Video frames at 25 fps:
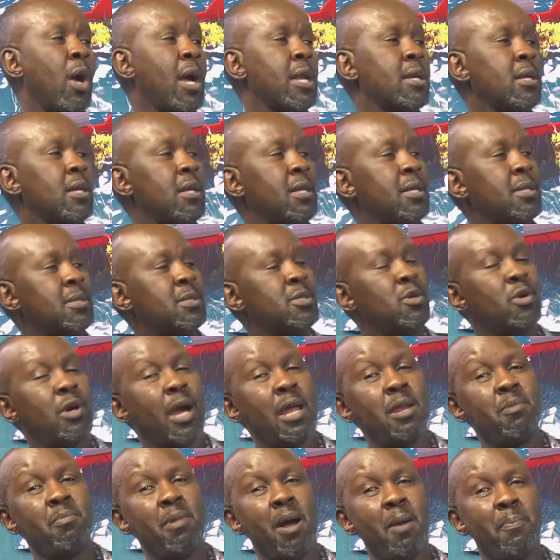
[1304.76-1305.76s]
at least you
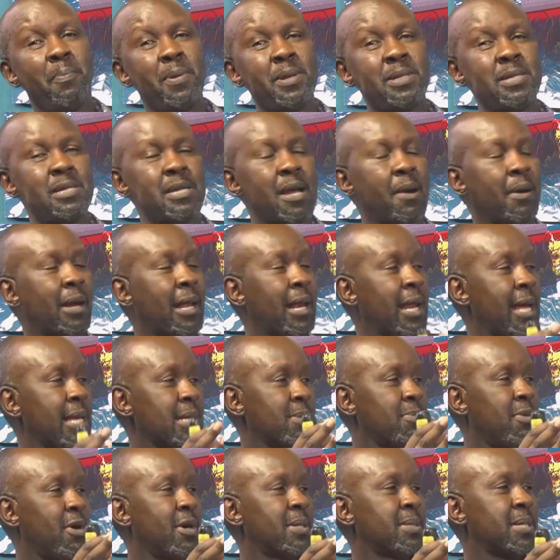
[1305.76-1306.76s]
can map it in a
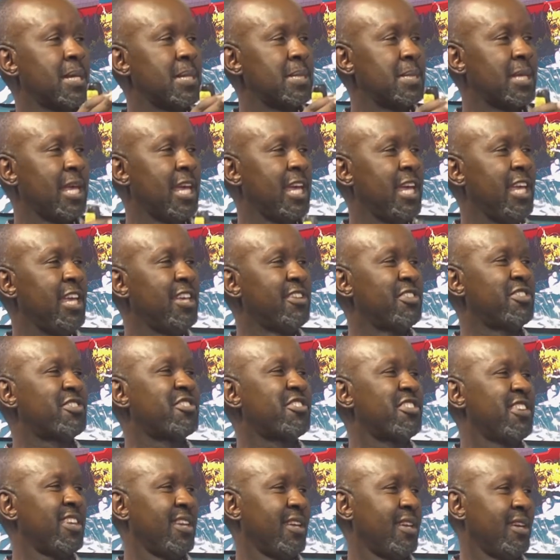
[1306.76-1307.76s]
glass box and say,
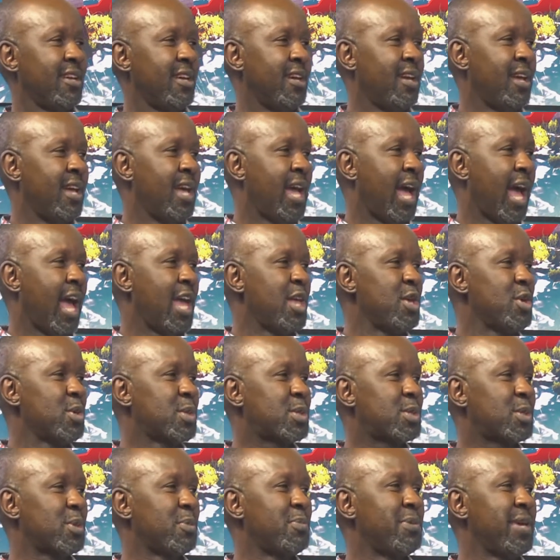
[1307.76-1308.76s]
history. I
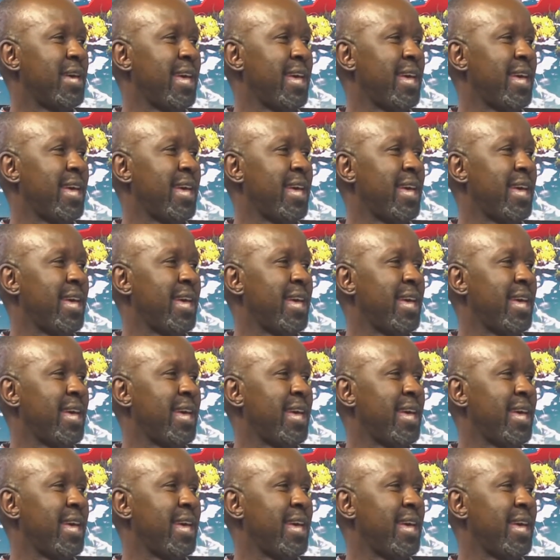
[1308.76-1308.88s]
used to be...